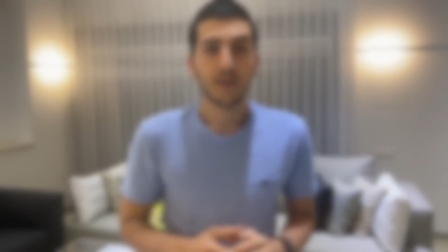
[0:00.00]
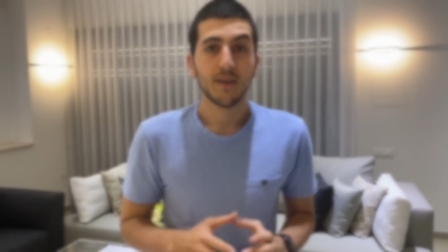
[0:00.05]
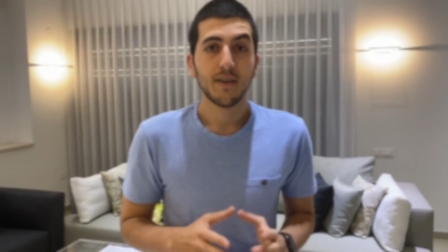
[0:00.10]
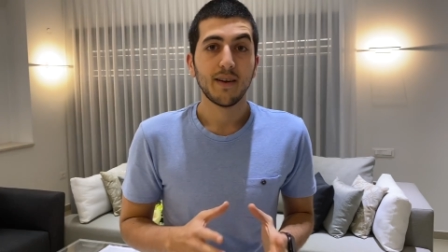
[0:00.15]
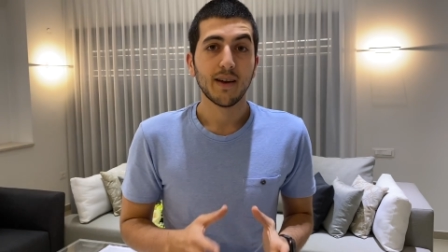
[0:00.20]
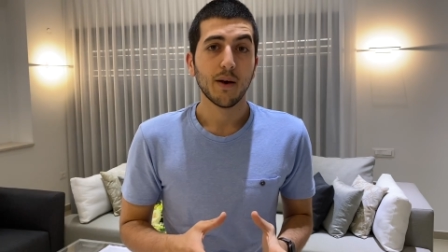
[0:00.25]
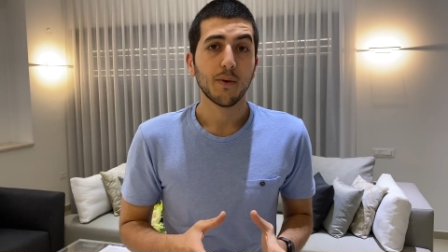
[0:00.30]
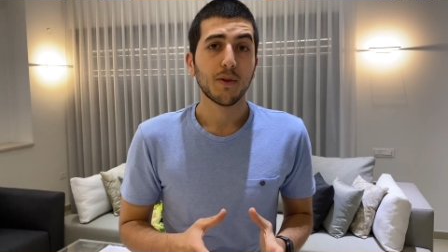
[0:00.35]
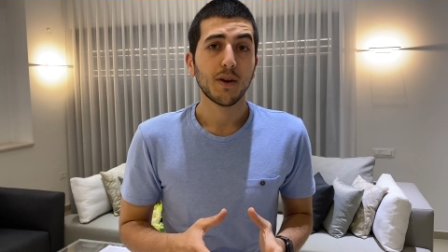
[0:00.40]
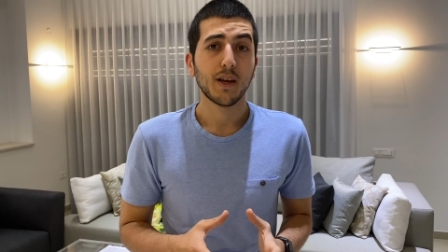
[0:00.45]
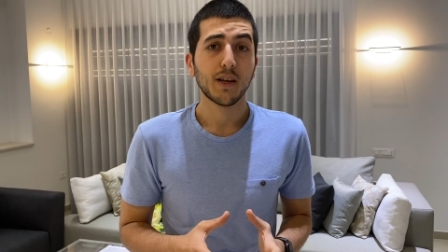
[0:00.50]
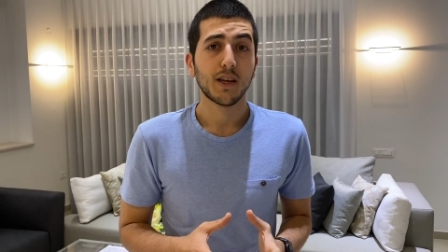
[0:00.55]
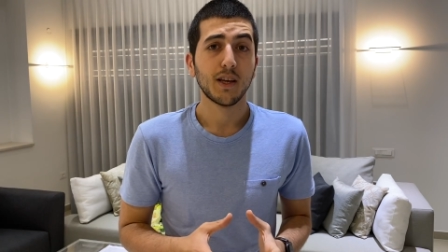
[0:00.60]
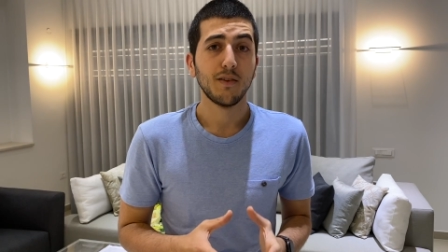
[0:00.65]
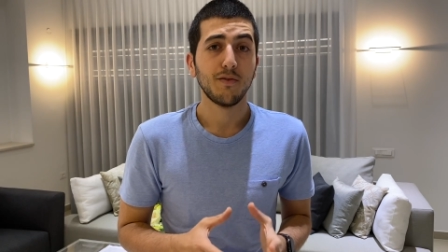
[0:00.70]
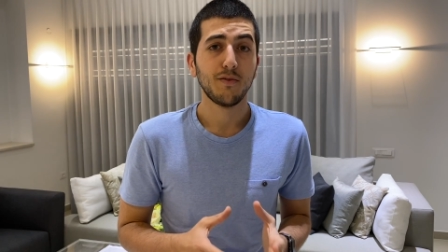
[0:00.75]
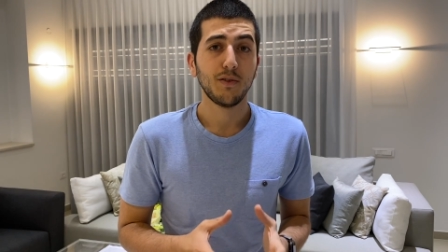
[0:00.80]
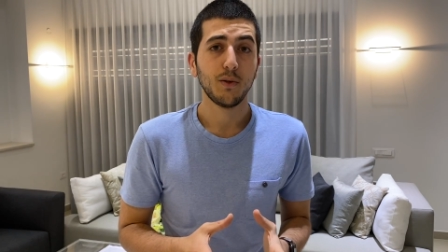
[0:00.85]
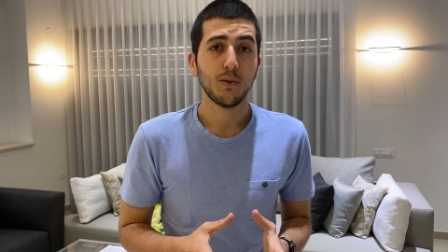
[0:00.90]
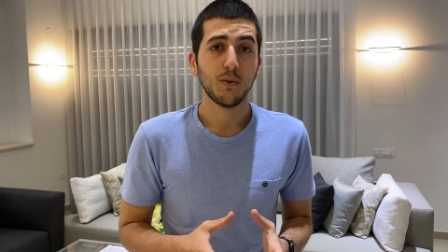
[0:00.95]
Now that I can
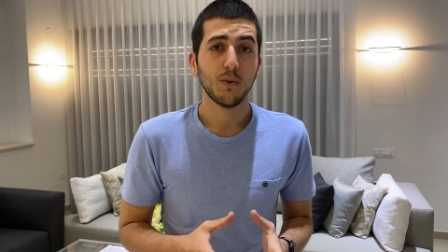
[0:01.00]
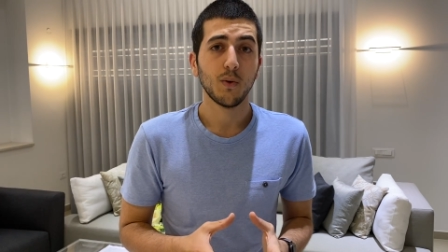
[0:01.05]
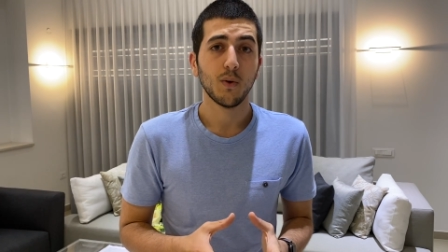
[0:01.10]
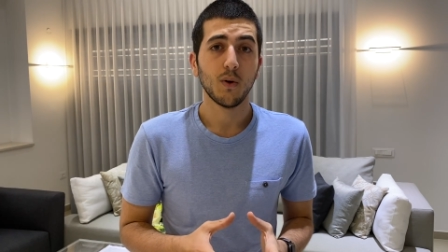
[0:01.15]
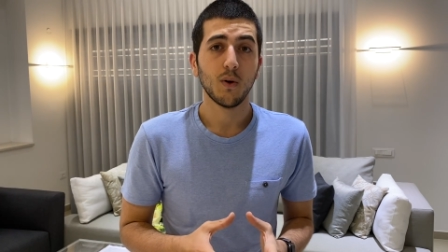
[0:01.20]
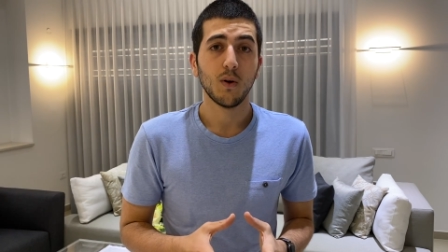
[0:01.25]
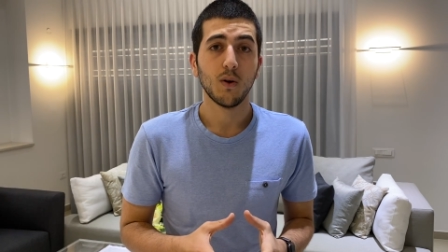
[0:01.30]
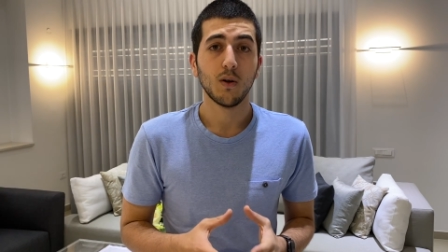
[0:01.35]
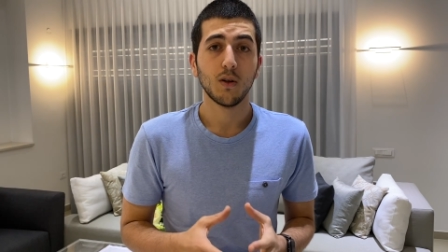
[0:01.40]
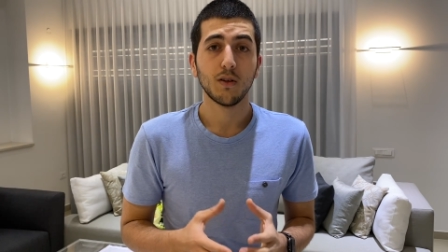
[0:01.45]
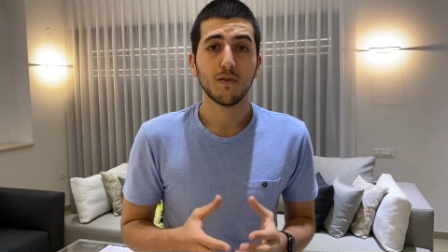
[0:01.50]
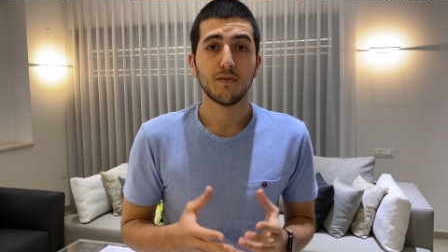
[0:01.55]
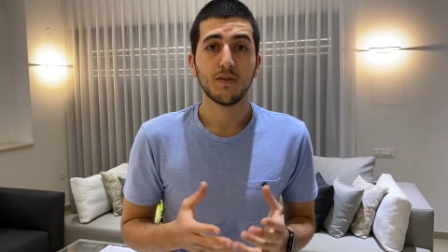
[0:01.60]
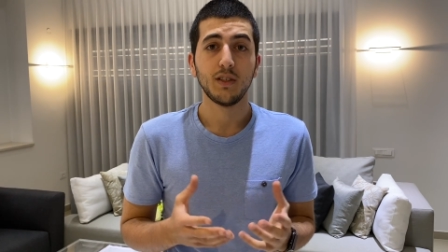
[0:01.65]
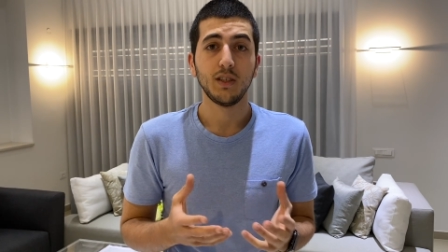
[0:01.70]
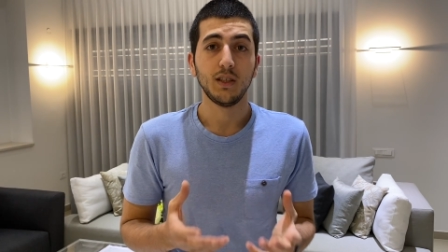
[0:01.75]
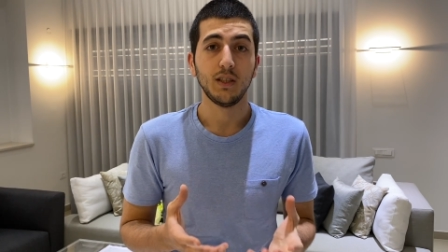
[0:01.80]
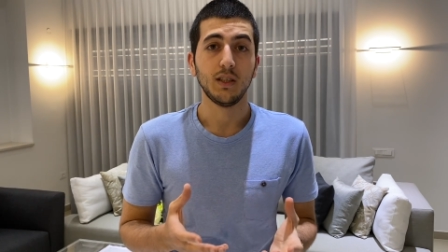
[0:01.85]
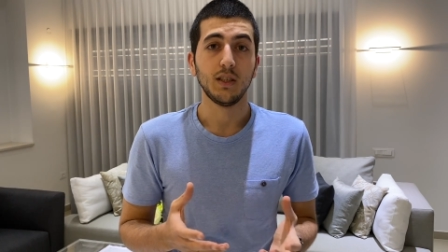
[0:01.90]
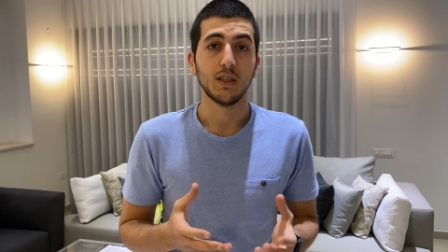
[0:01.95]
view all of
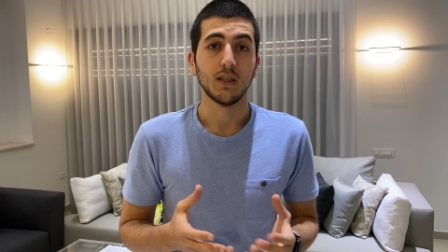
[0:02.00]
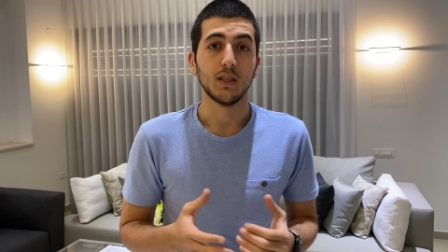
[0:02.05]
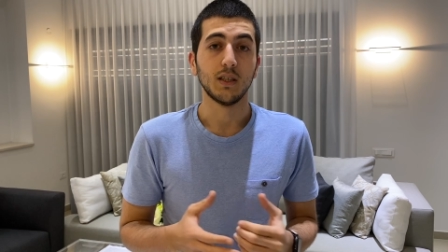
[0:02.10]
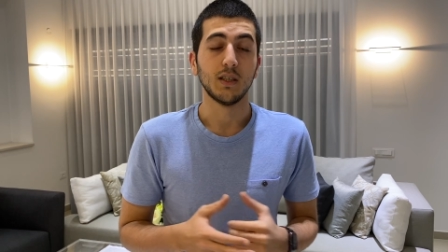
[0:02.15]
the